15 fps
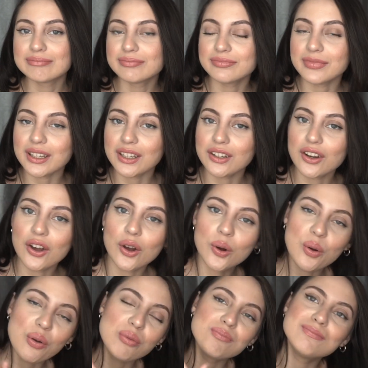
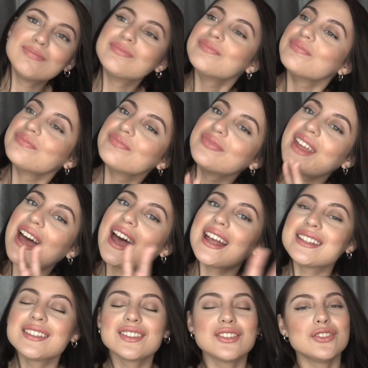that
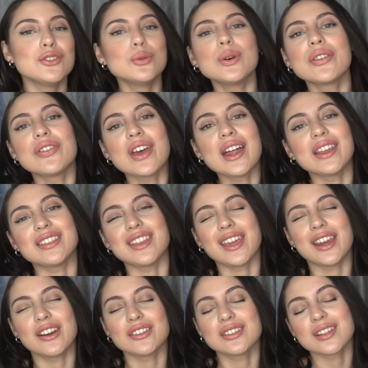has to do with that, like the
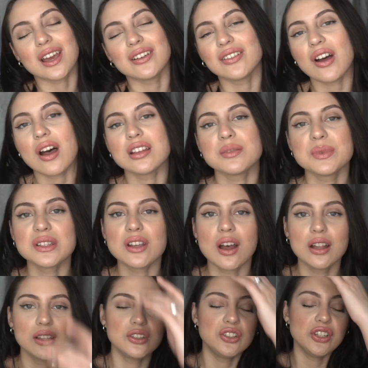hair side of
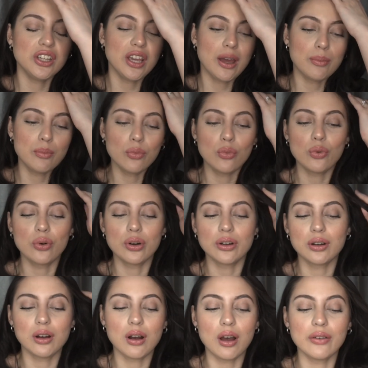cosmetology. I'm
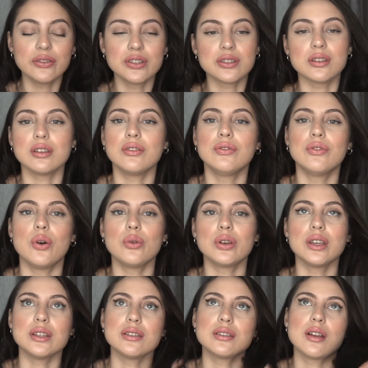more obviously
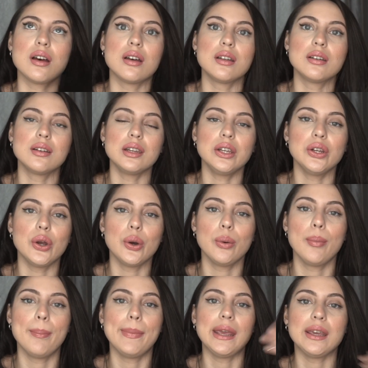focused on,
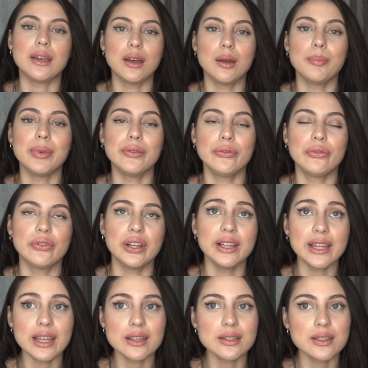makeup and
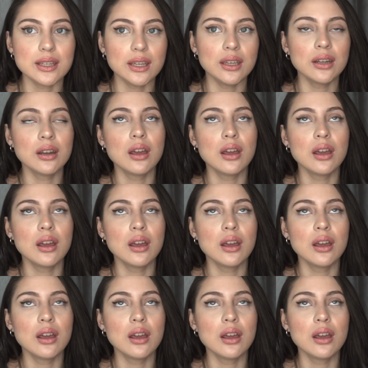freelancing.